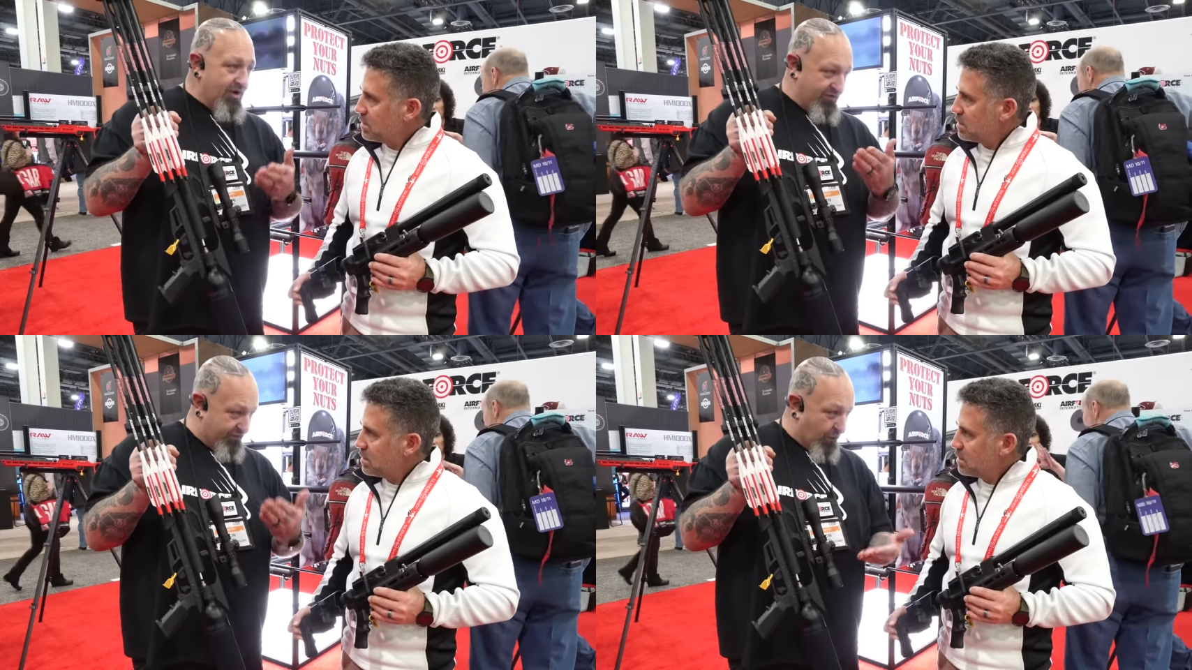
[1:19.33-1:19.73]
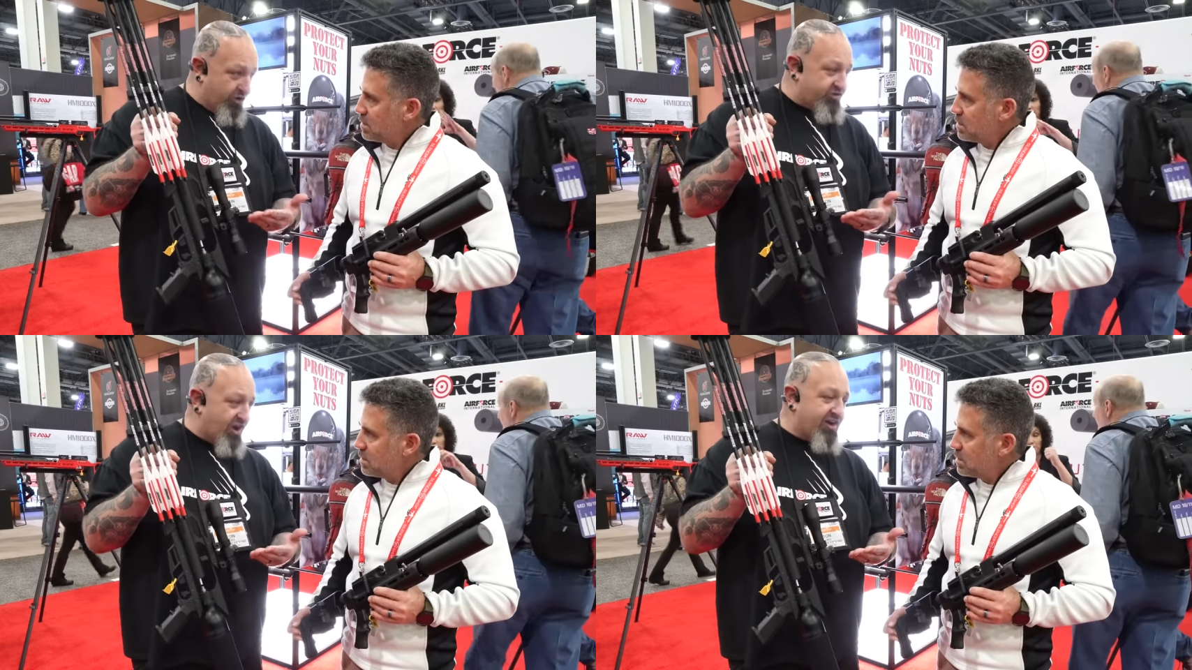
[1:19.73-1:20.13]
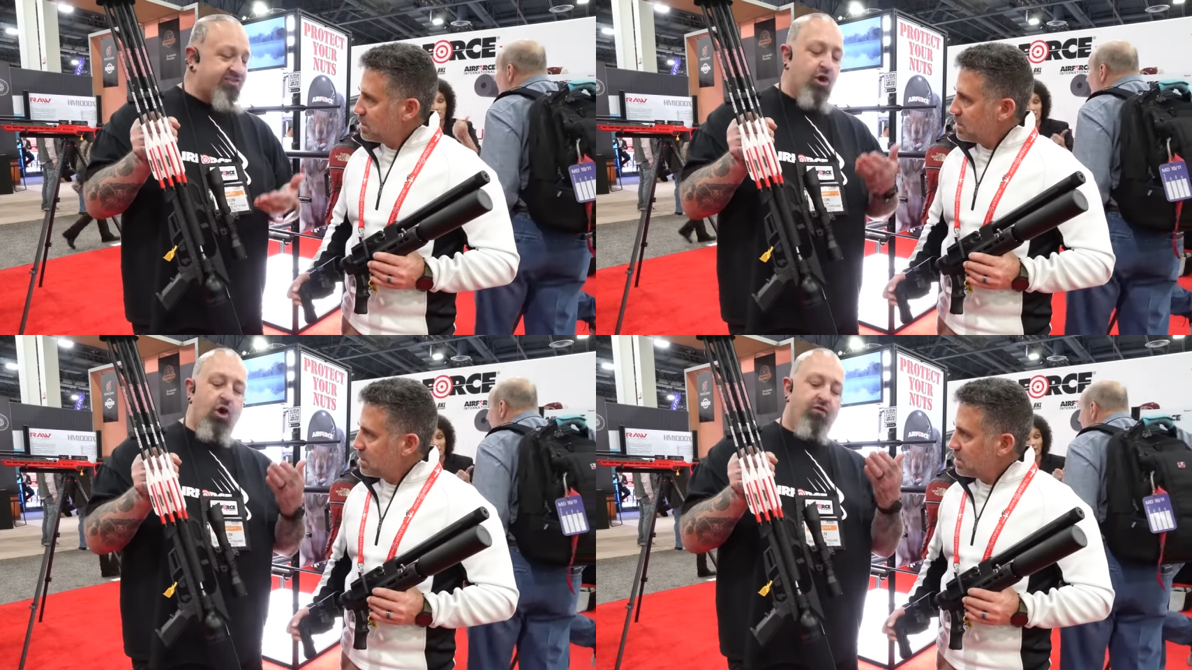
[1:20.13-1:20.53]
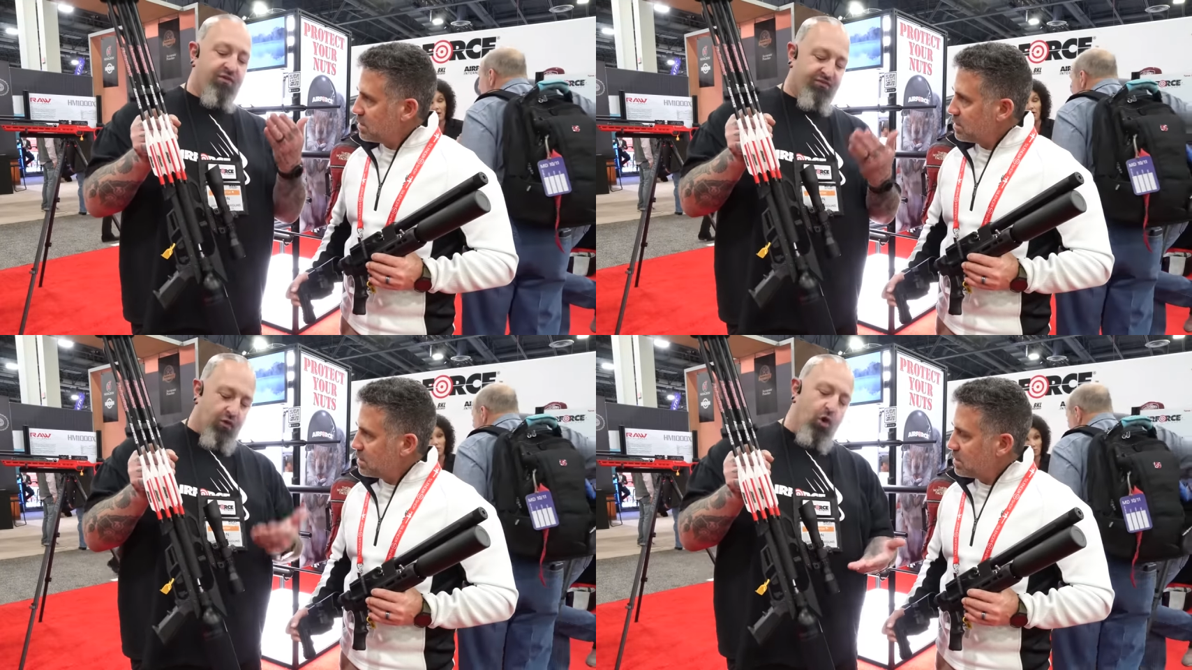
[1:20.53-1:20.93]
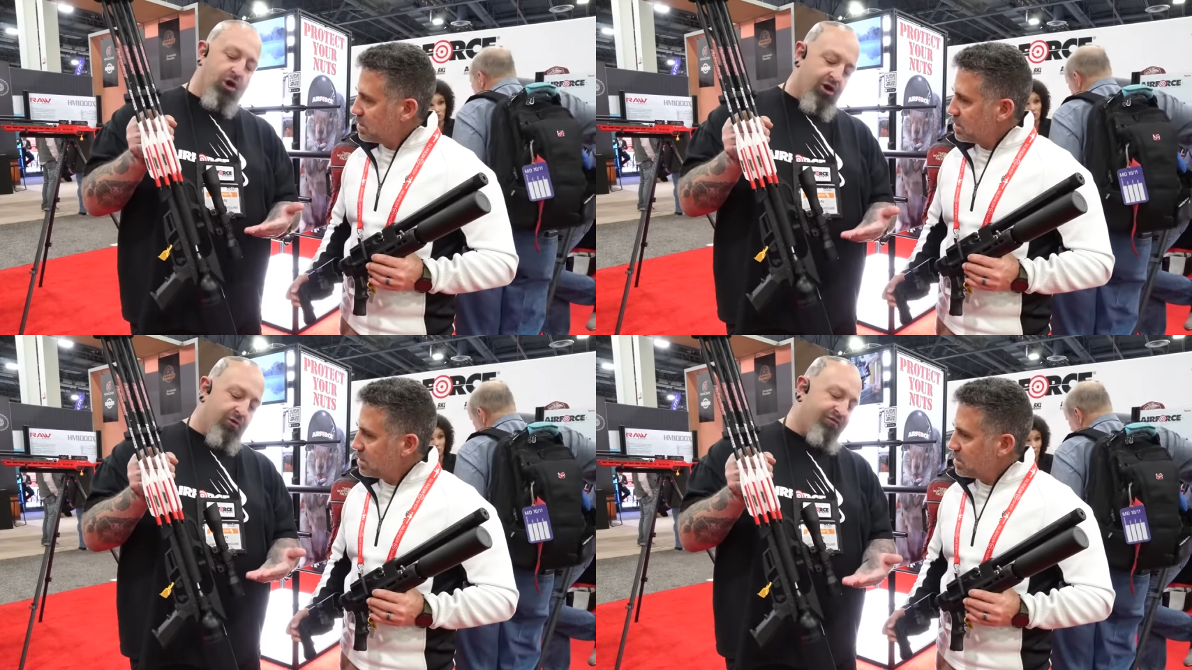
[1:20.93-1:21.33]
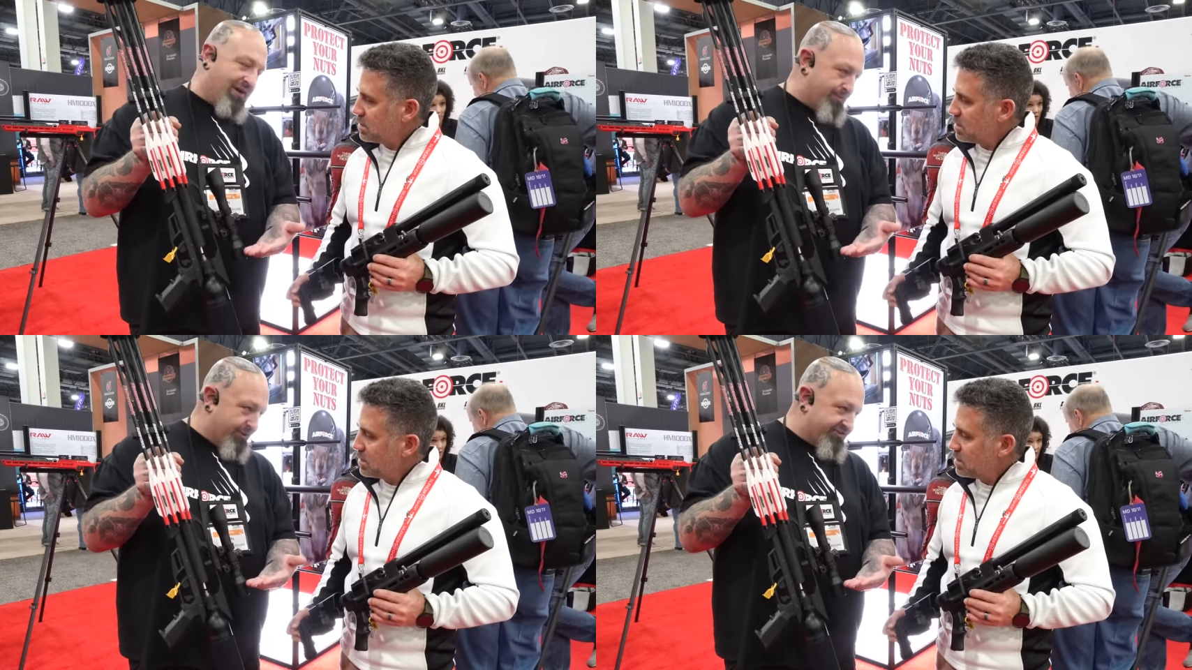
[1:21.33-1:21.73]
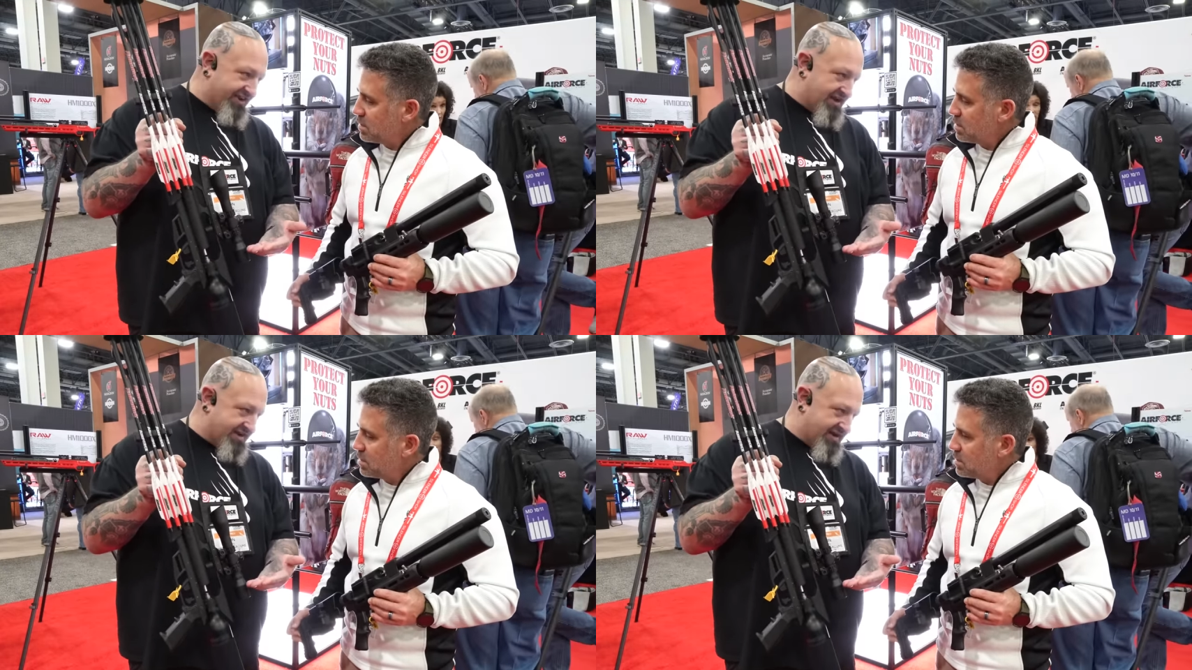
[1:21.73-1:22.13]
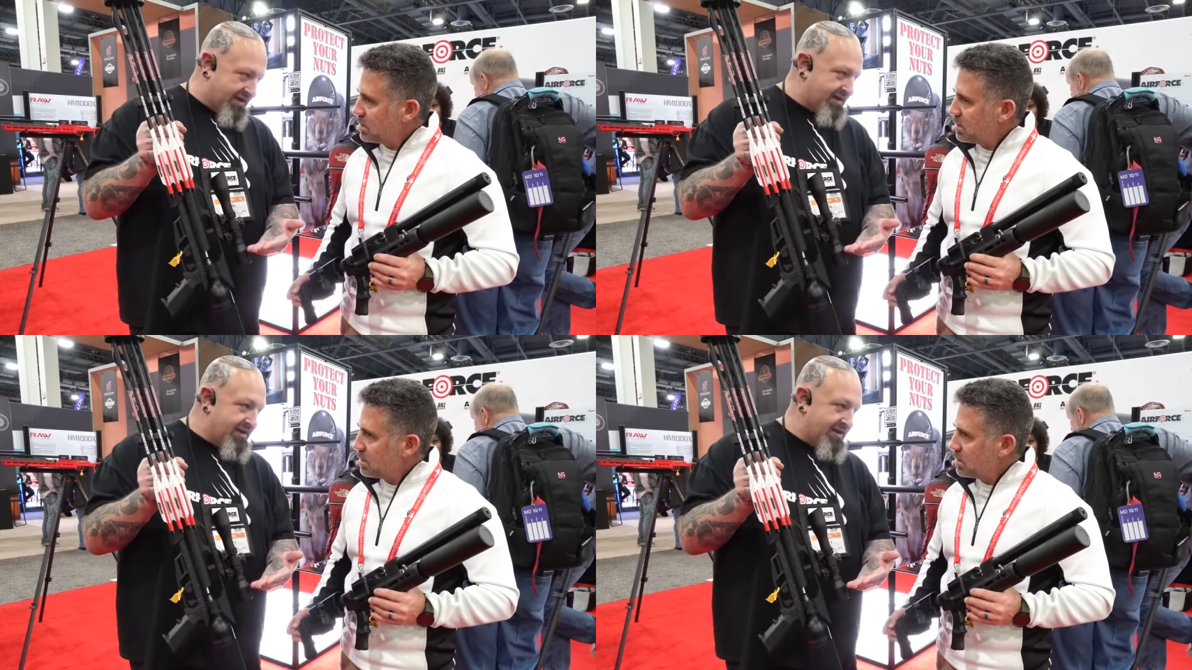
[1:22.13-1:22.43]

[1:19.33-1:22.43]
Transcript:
Speaker 1: four shots over four hundred feet per second.